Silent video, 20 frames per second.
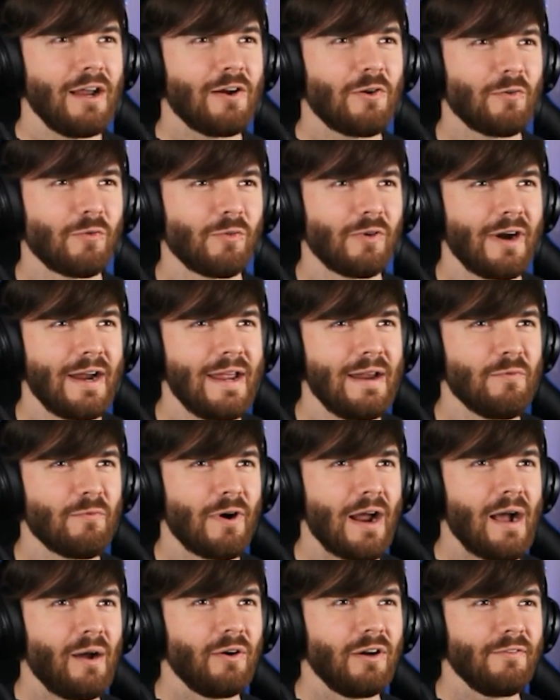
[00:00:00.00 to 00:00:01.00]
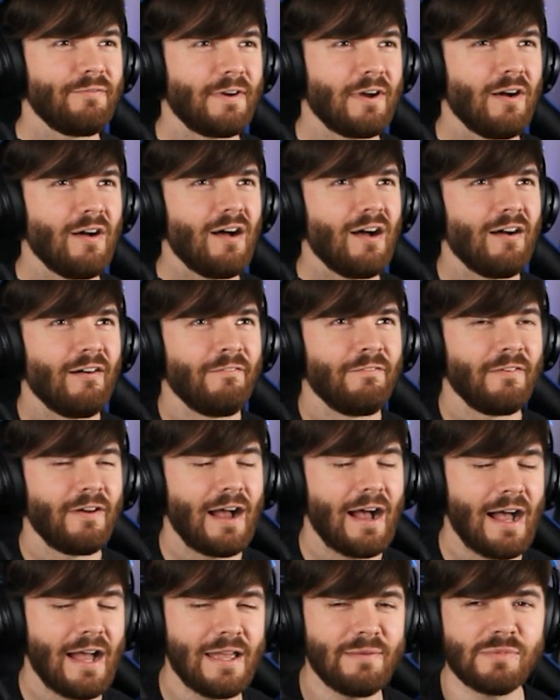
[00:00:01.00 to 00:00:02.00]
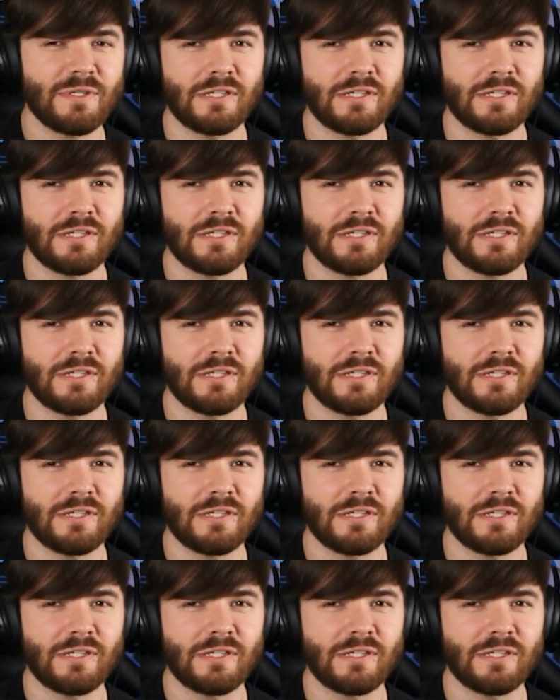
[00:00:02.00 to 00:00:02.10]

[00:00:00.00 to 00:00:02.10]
a great round of golf. I'm